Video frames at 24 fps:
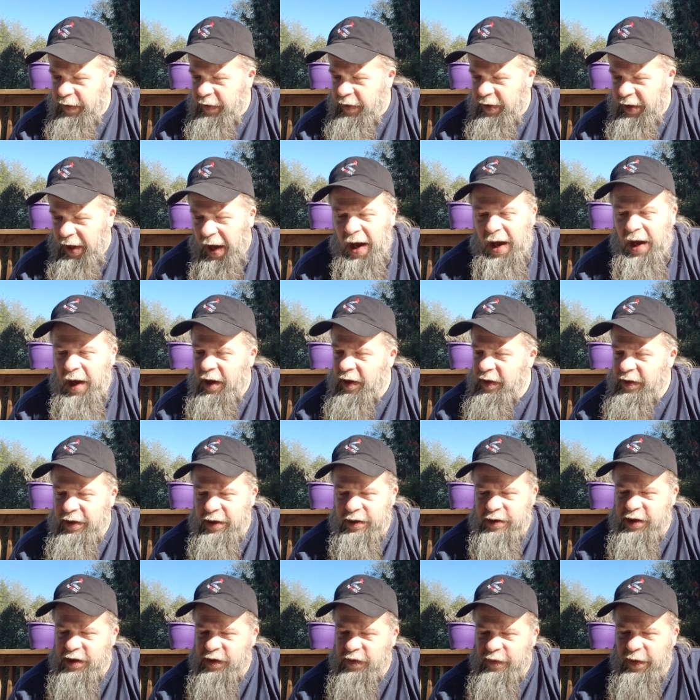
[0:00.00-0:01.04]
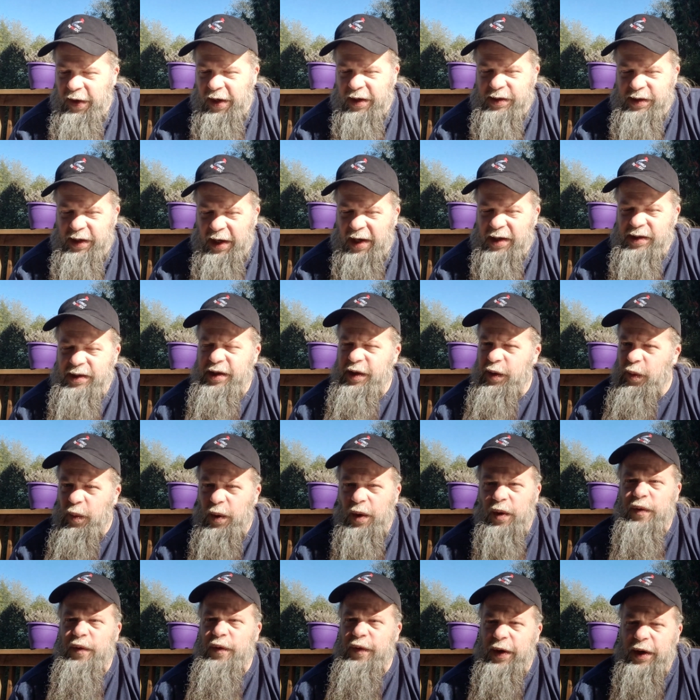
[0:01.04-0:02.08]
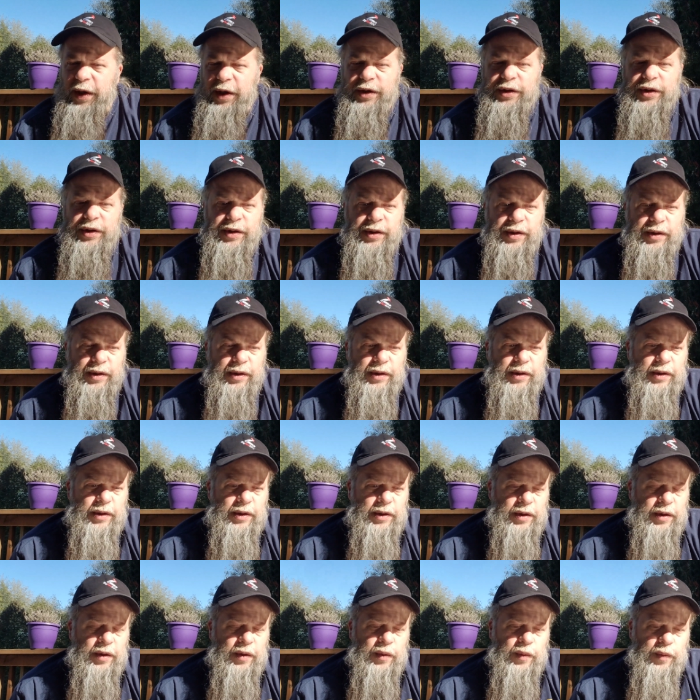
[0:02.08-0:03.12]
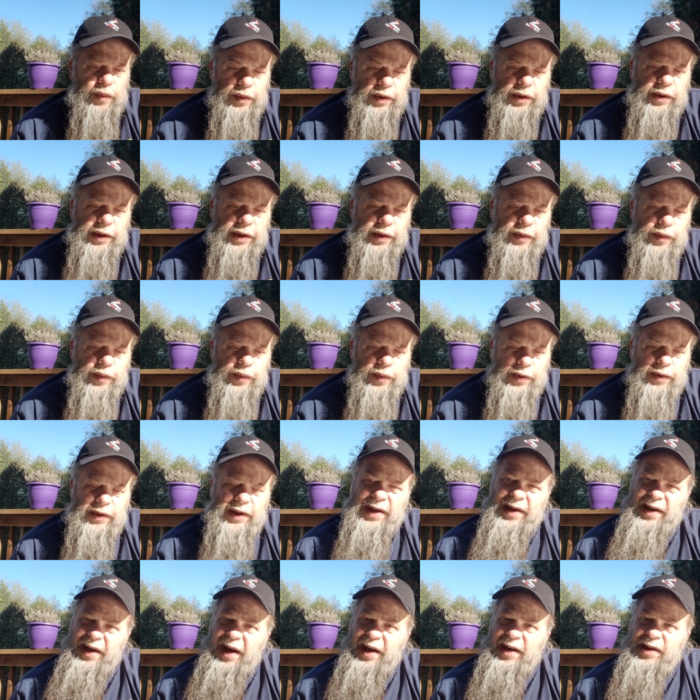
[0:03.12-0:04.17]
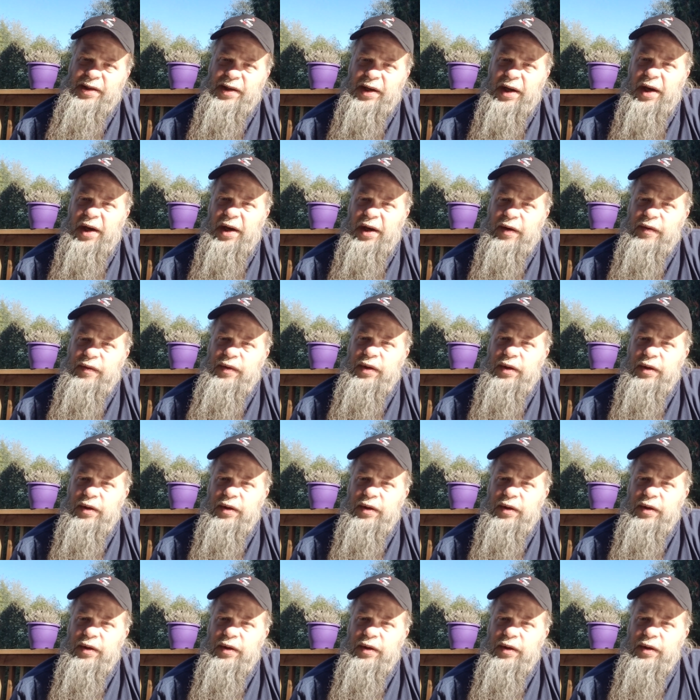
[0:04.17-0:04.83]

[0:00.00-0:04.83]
yeah, they're just fantastic. Well finished. Really, really nice knives.